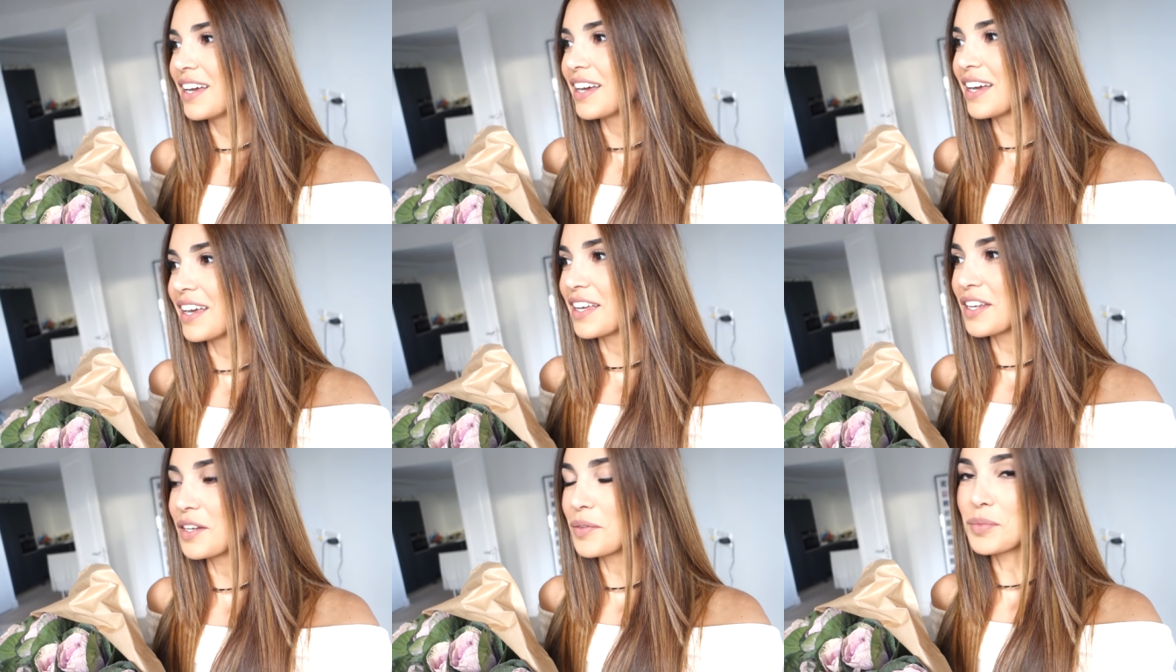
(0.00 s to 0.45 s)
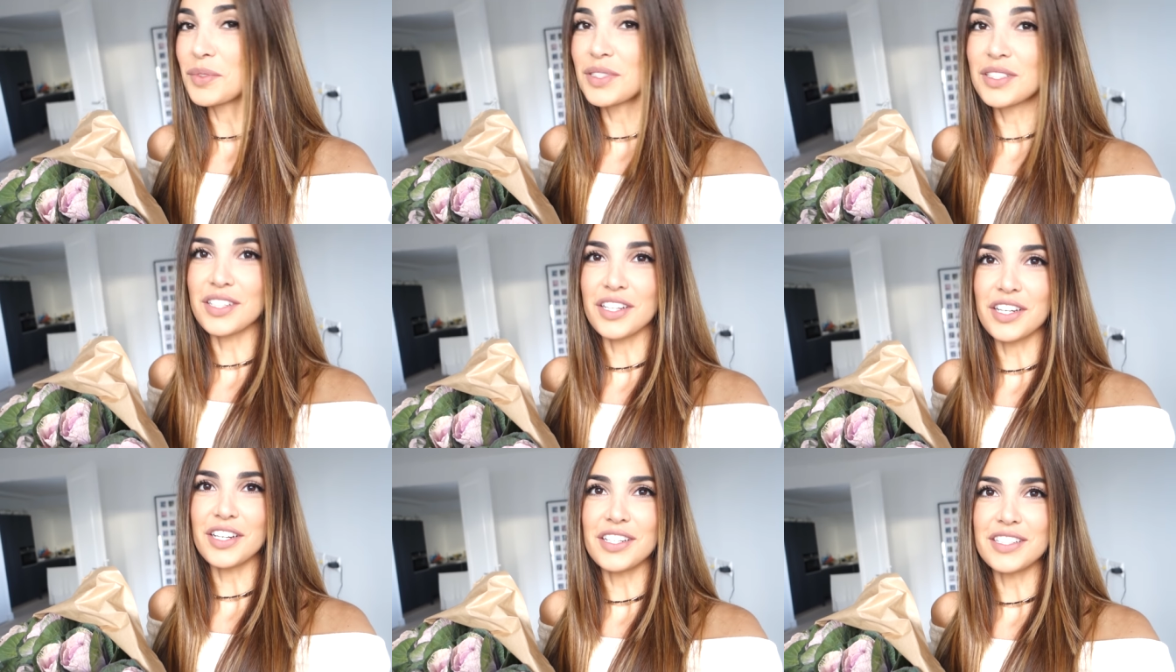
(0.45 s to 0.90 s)
I had a
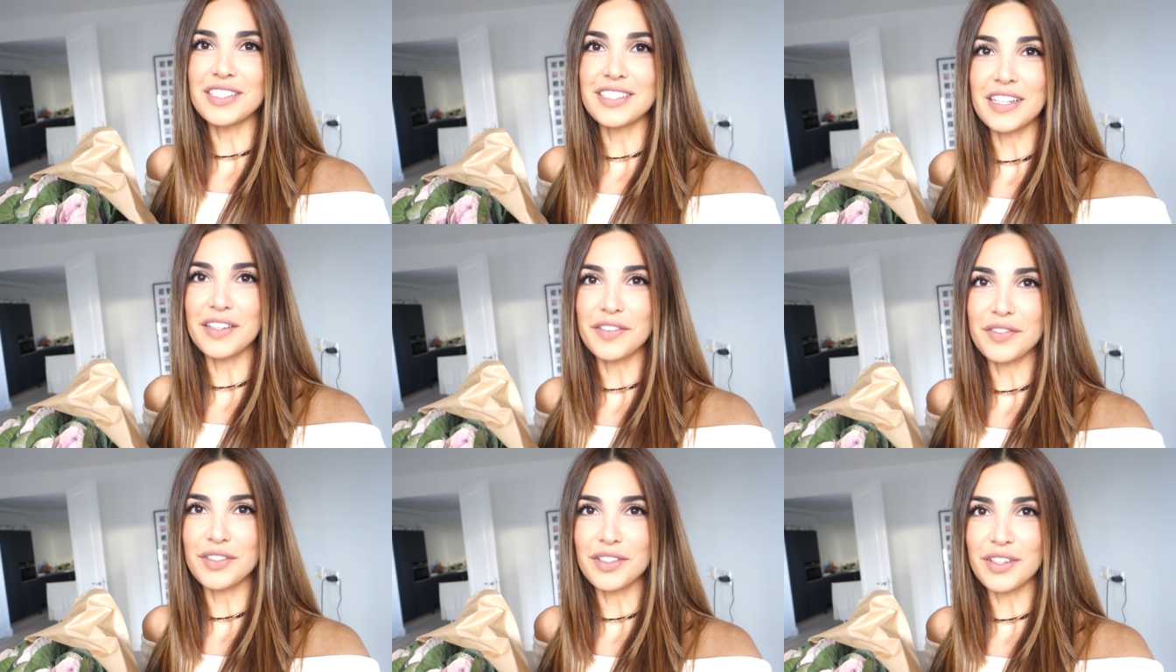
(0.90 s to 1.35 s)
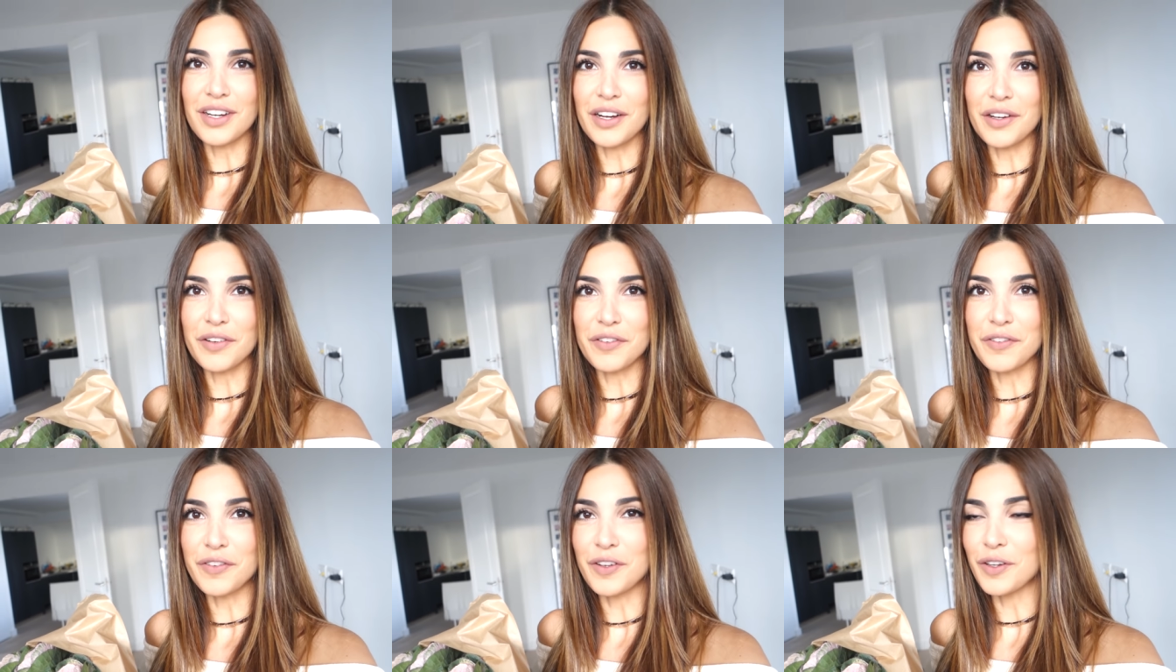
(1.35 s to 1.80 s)
massage after
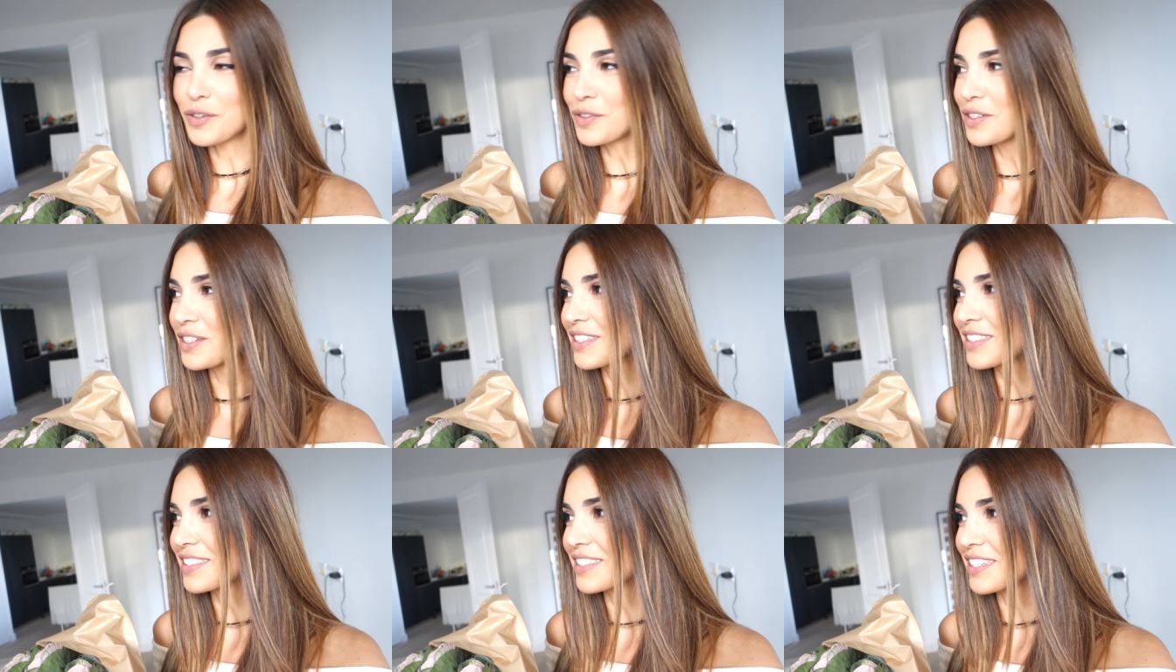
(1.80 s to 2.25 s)
our floating